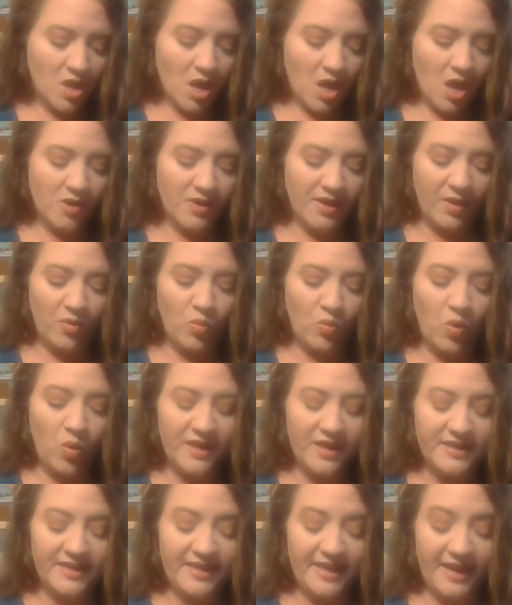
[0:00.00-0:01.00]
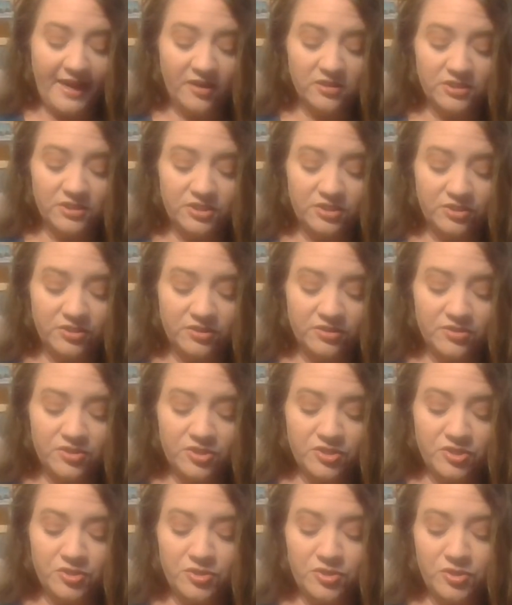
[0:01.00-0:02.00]
Okay, what character
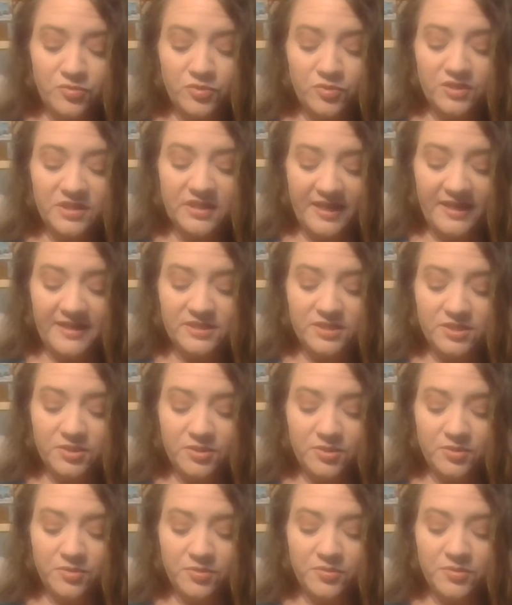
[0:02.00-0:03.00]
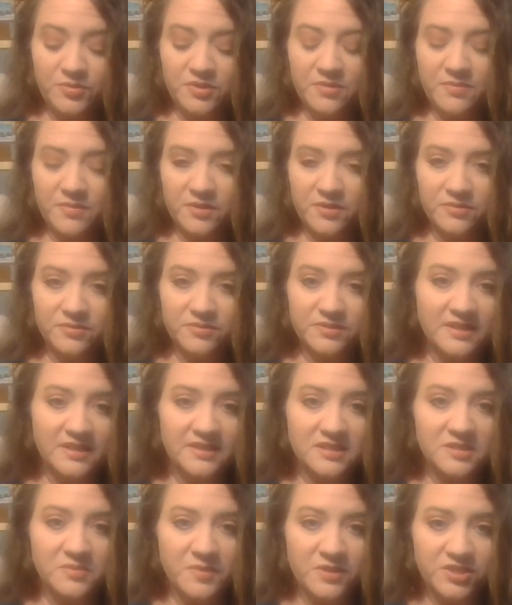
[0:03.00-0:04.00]
do you relate to the most in
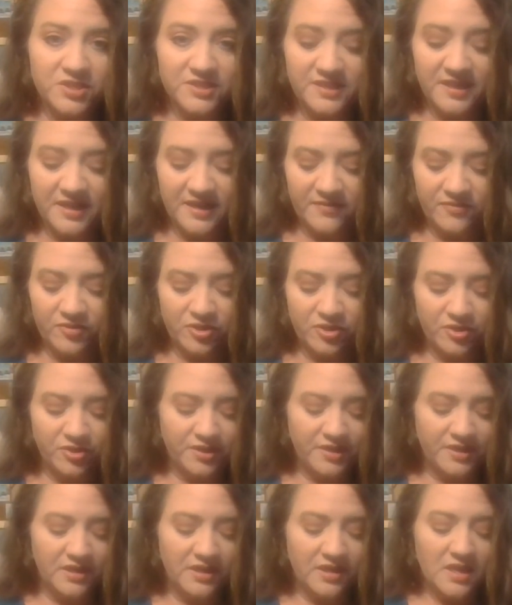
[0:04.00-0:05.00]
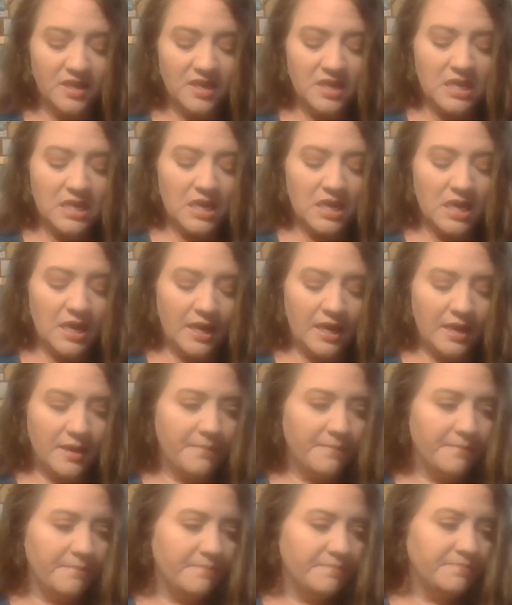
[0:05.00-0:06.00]
As Much as I Ever Could?
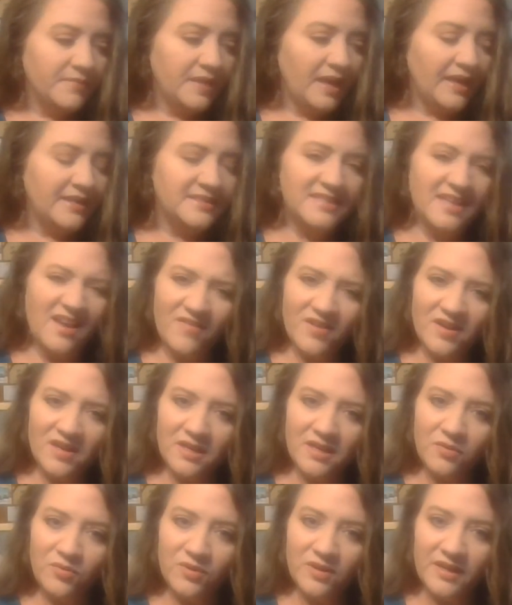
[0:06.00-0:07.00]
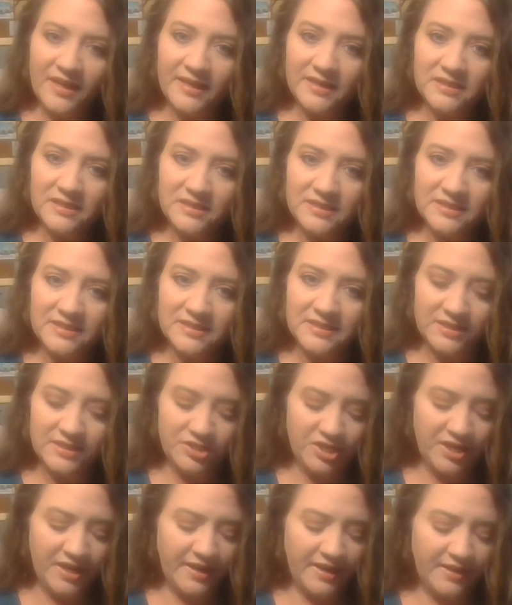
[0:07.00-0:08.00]
I definitely relate to
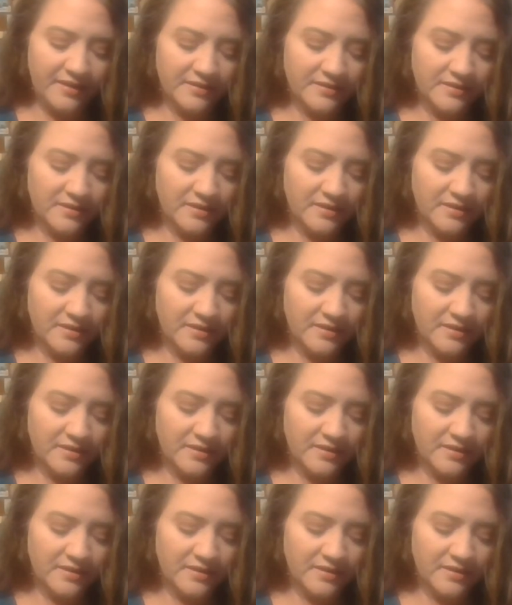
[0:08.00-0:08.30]
CJ.